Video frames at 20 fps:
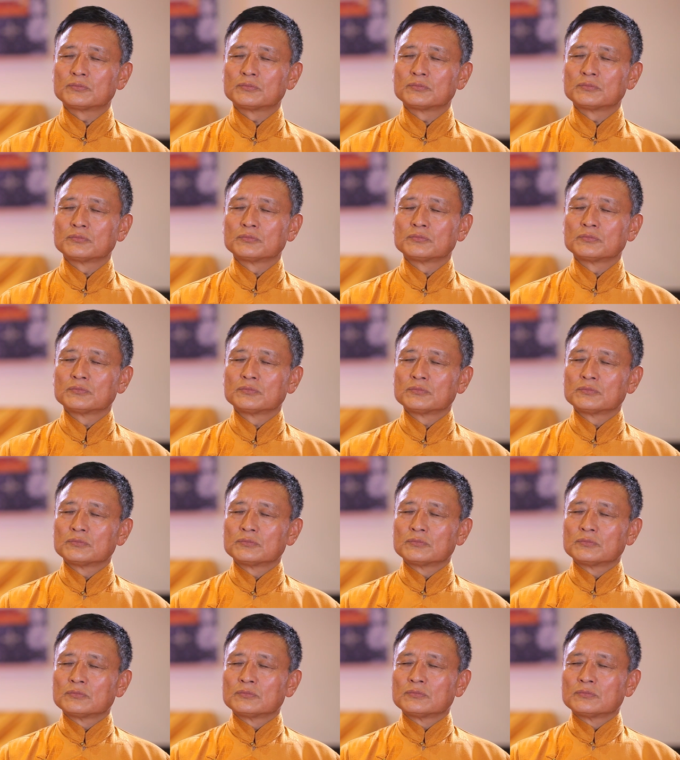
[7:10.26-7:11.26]

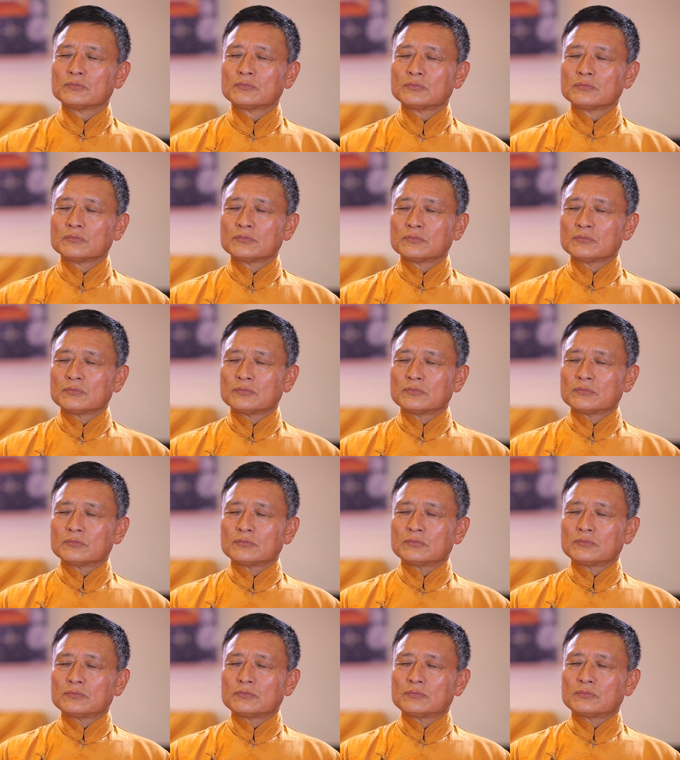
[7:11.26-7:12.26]
[no speech]